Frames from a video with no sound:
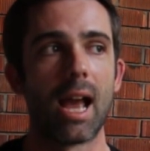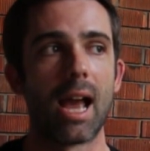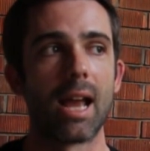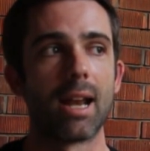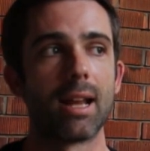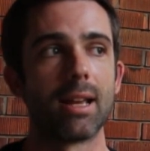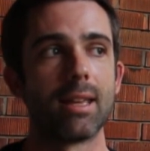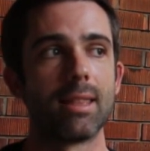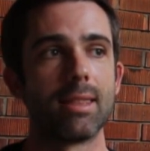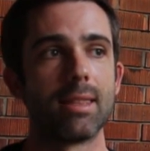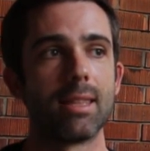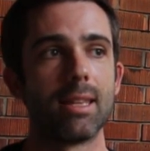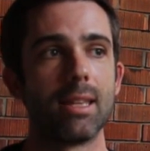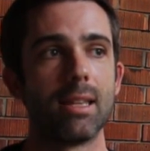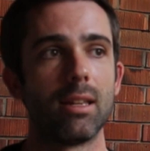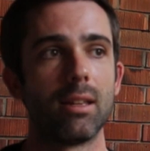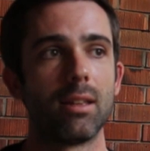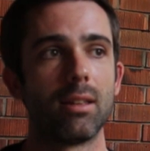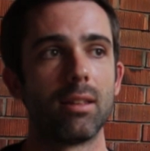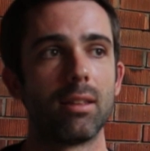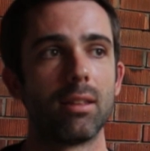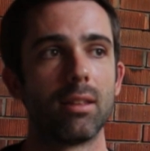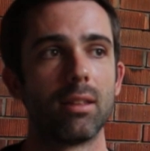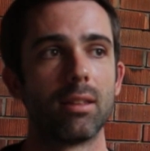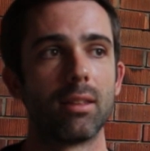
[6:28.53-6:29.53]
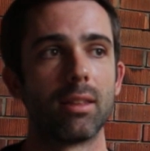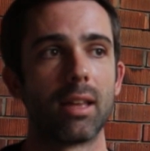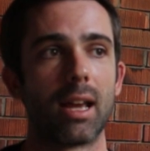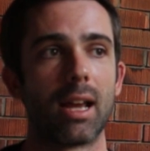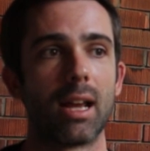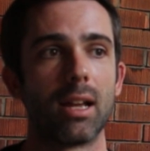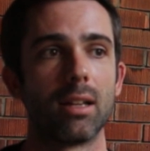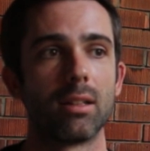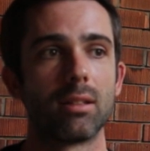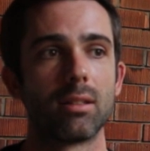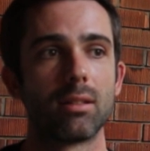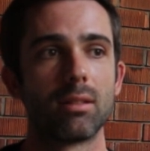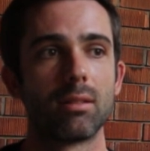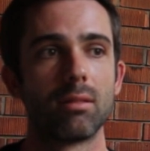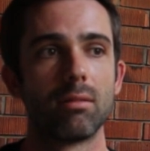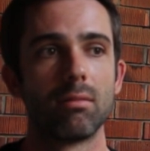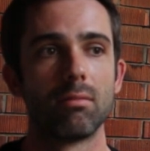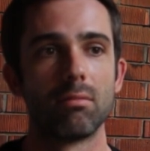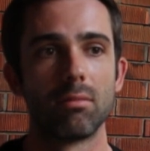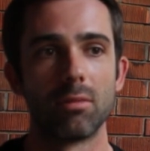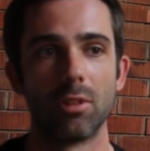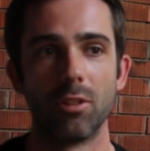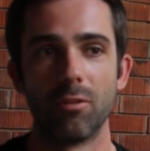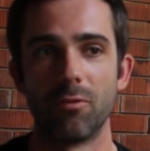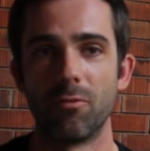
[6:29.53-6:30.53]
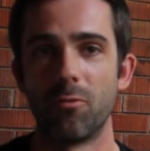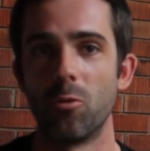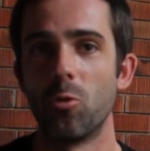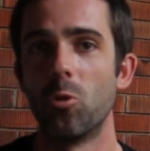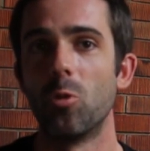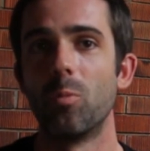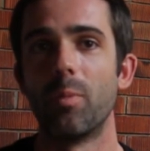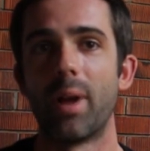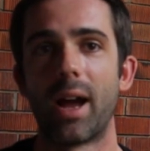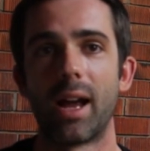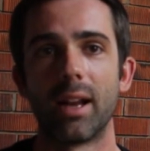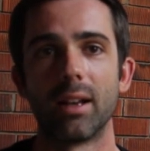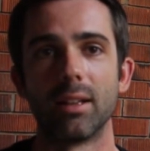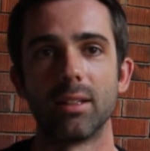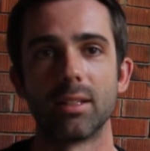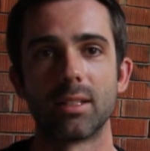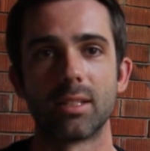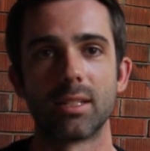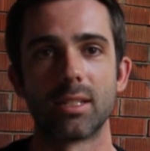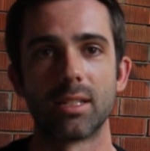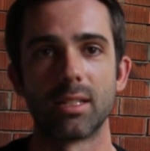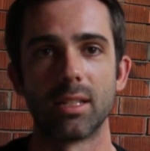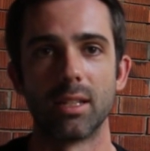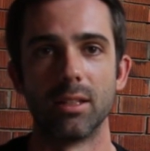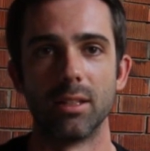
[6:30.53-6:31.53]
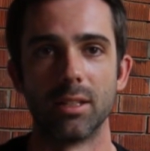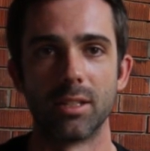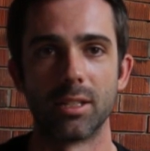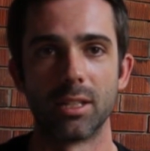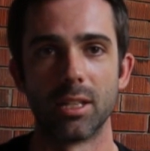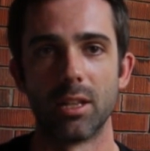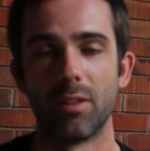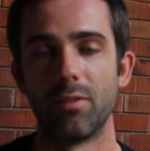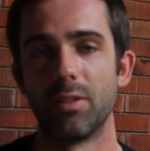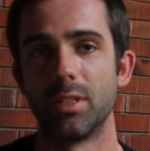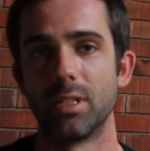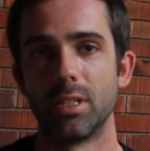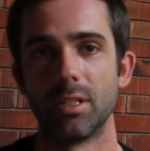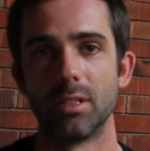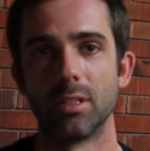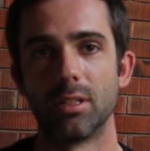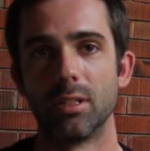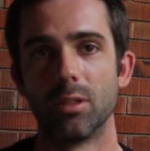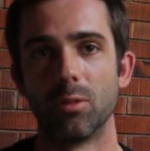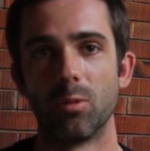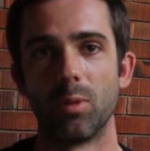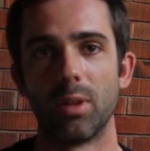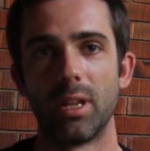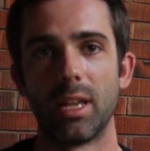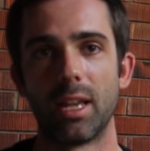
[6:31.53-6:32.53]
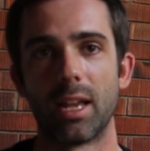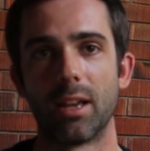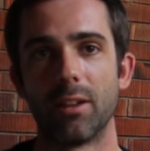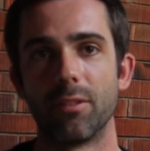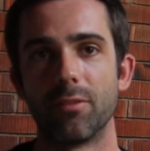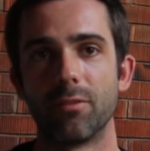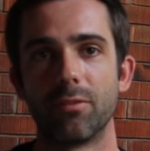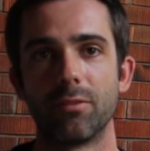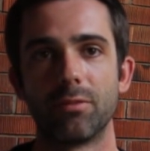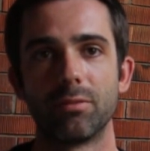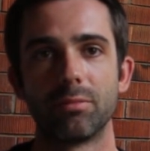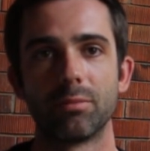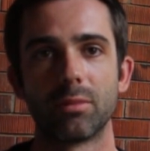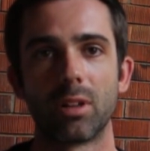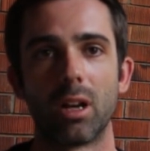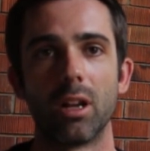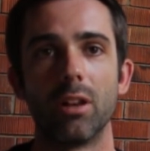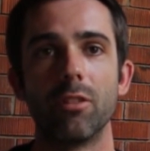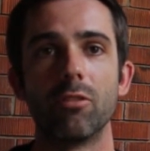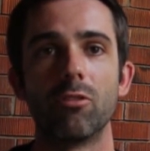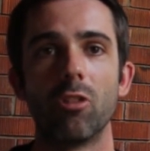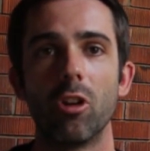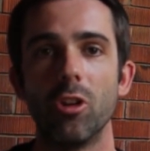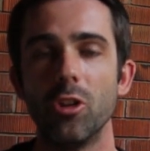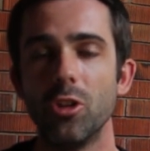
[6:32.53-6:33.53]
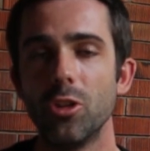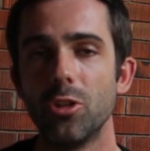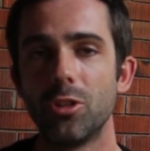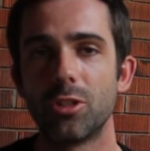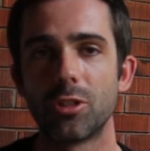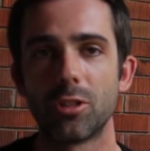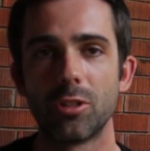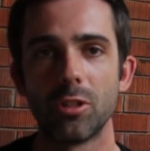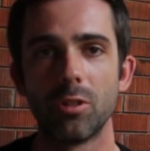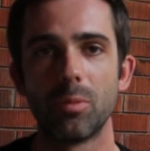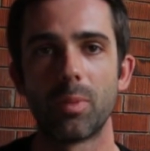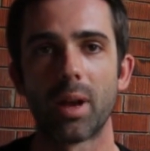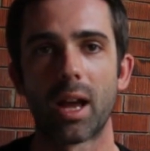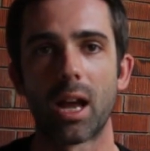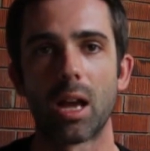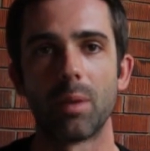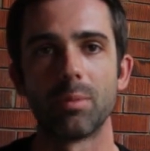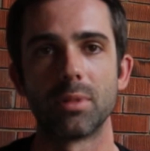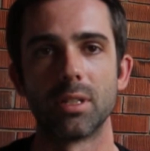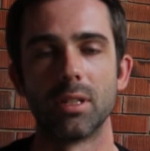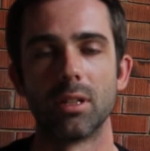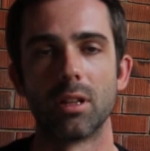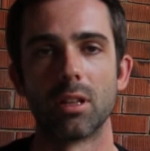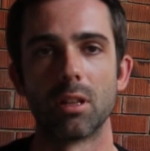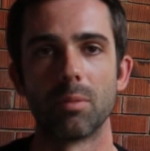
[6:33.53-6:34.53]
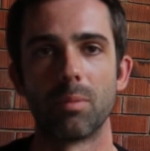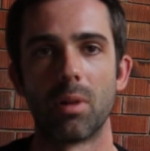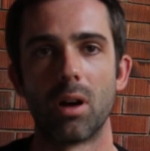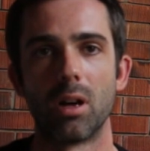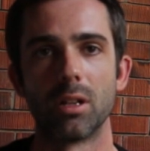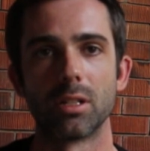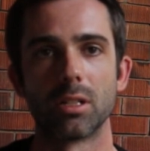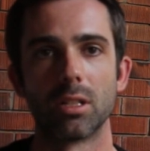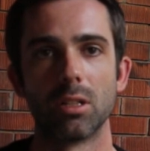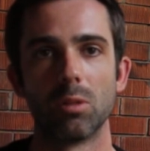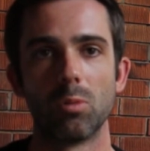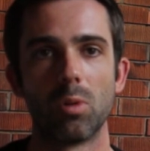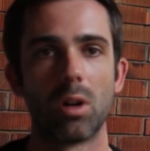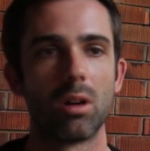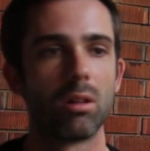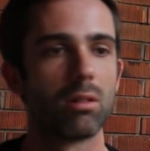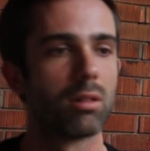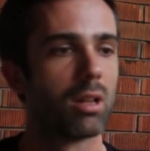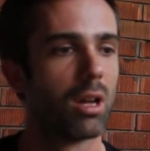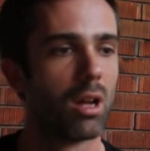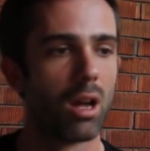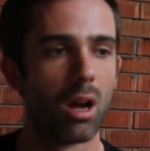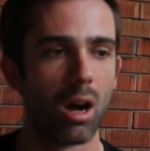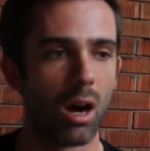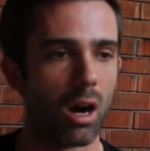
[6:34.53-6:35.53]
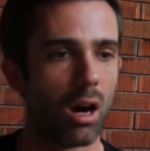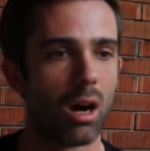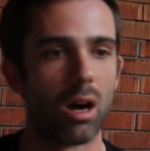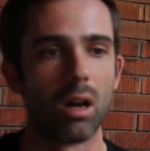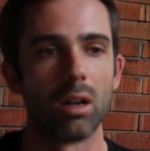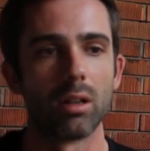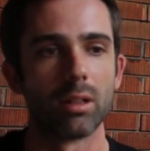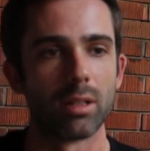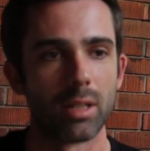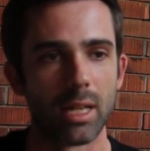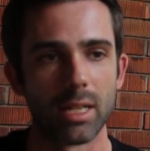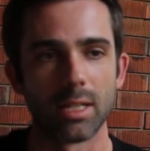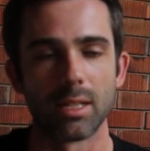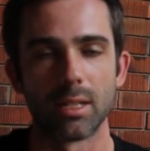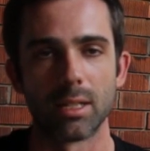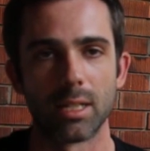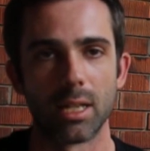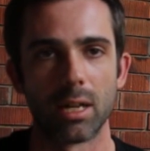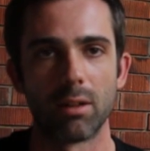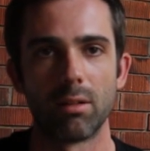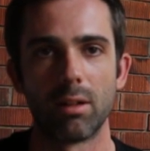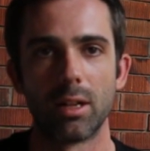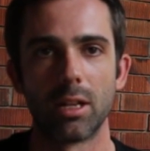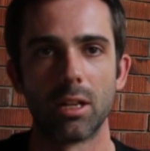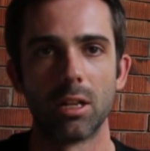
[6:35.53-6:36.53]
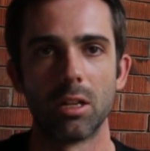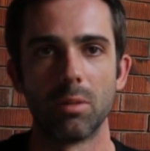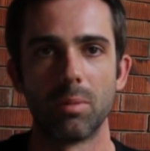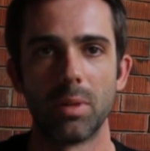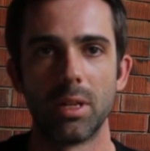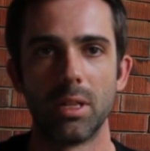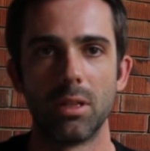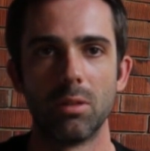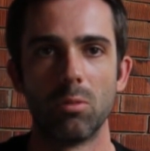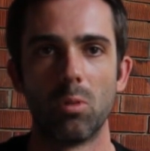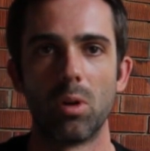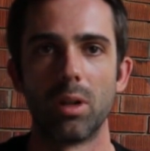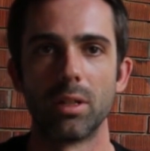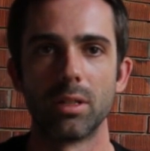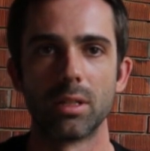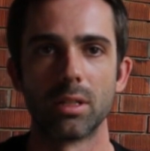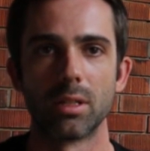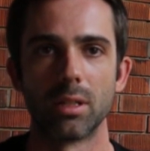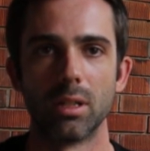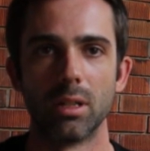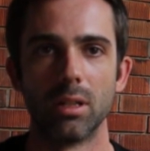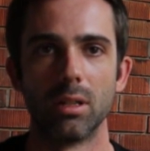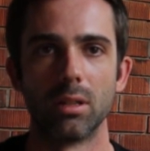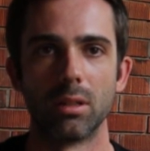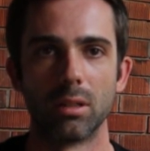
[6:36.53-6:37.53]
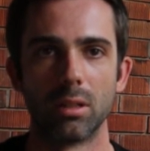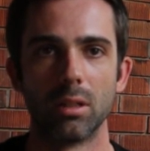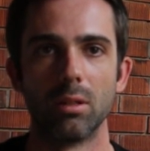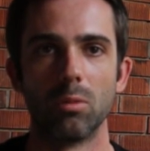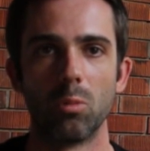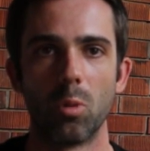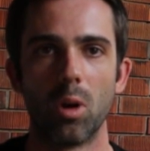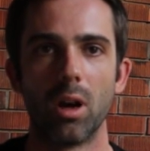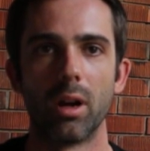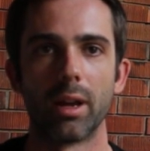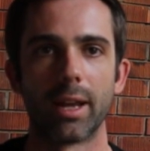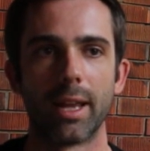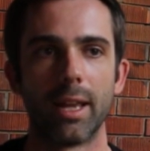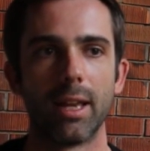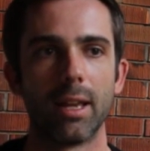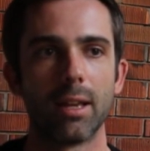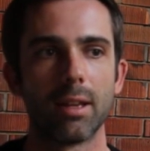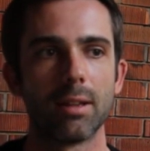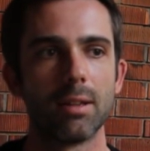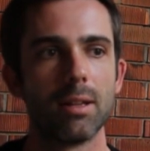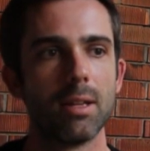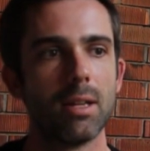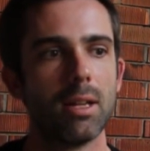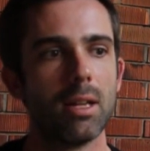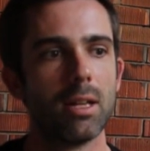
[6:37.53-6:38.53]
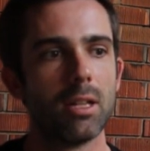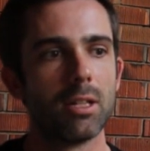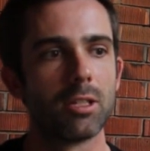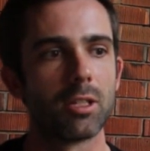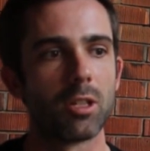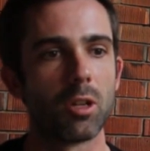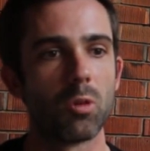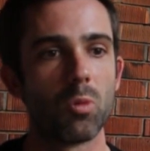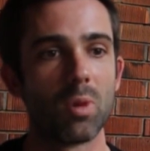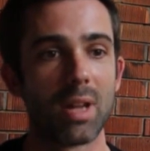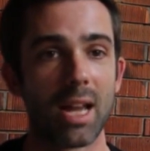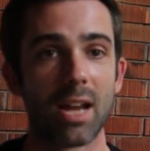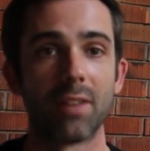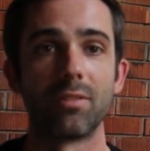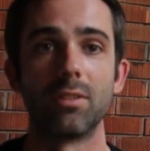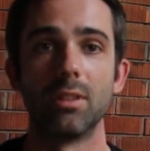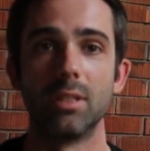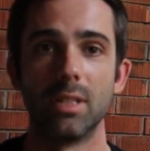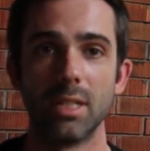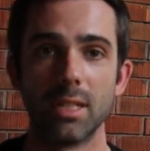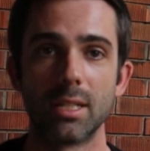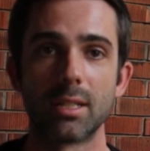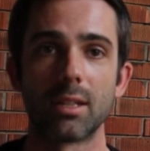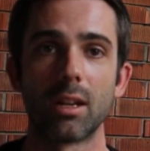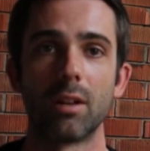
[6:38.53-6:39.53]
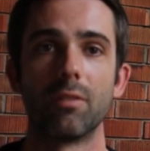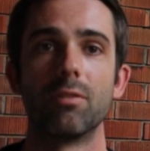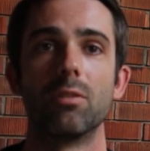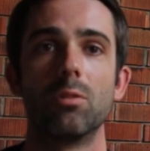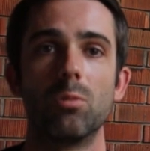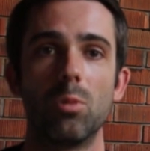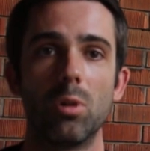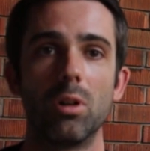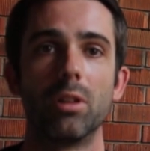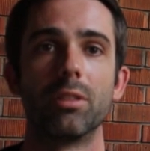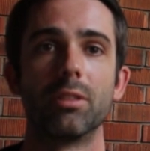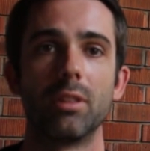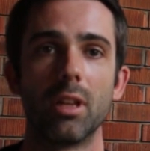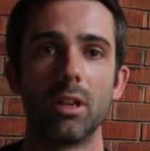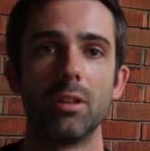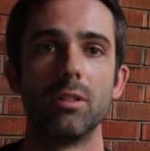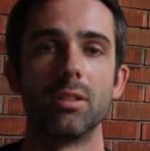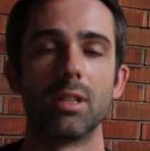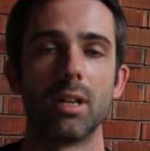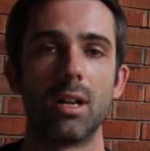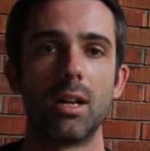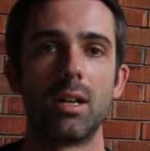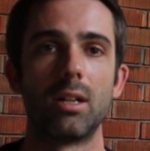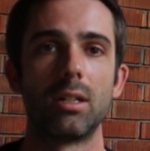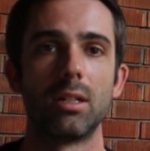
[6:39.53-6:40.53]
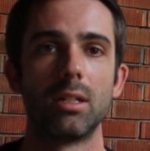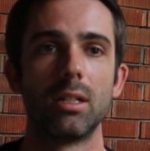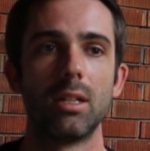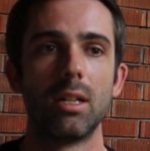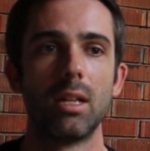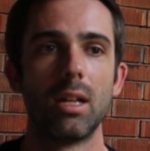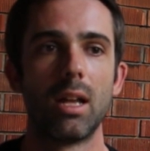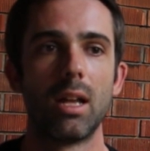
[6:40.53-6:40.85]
And I think that the formats and the services that we have kind of grown used to perhaps in other parts of the world aren't necessarily going to be the ones that work here. So we have to discover what those are.